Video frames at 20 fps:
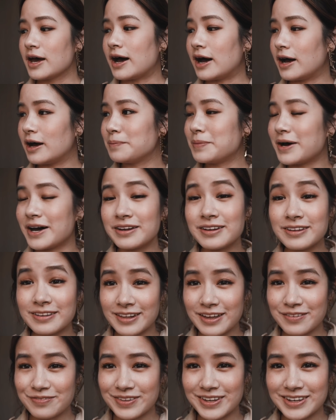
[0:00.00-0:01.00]
But other than
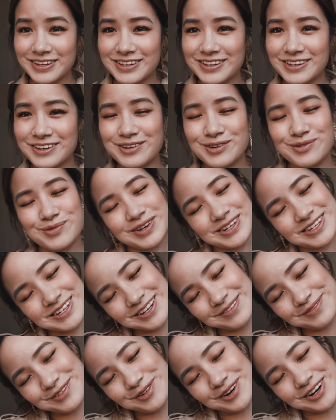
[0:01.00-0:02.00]
that, thank you once
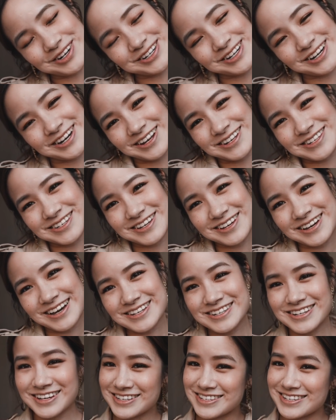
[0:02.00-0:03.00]
again for watching, and I'll see you
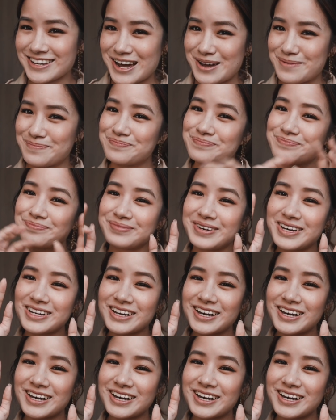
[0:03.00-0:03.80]
guys next time. Bye